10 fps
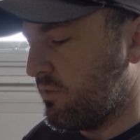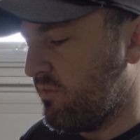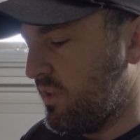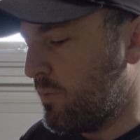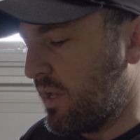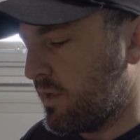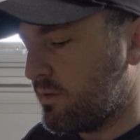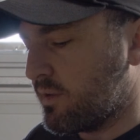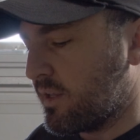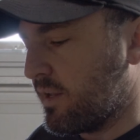a V-band
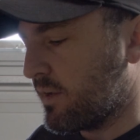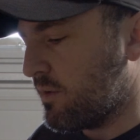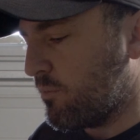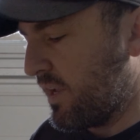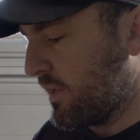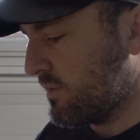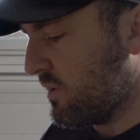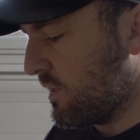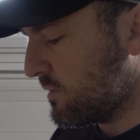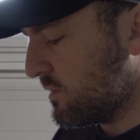to connect up my
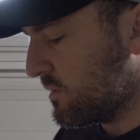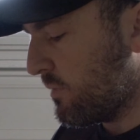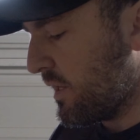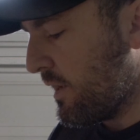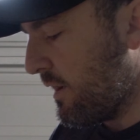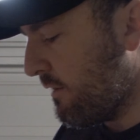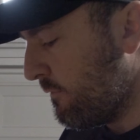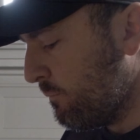exhaust system that I have,